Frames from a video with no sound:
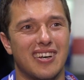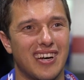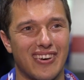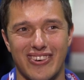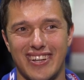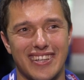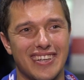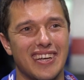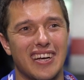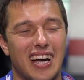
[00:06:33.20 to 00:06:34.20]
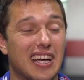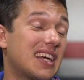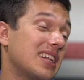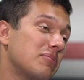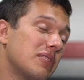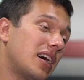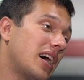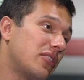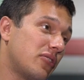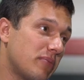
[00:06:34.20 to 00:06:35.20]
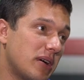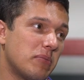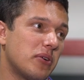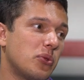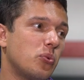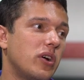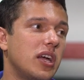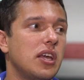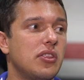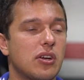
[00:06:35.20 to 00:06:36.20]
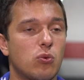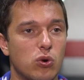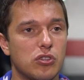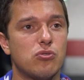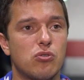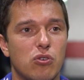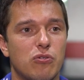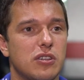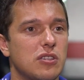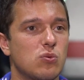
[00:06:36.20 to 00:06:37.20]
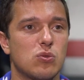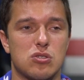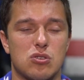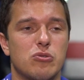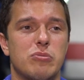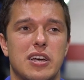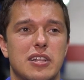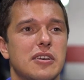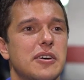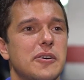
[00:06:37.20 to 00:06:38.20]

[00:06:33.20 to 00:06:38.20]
I really, I can, I remember the way the quad drove and it was so bad.